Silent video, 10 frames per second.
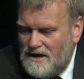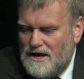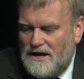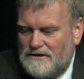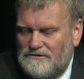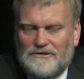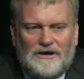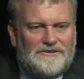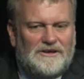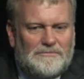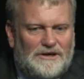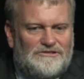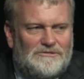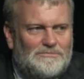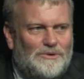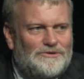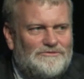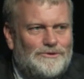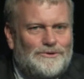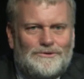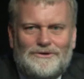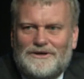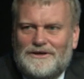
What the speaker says: And I think most important of all,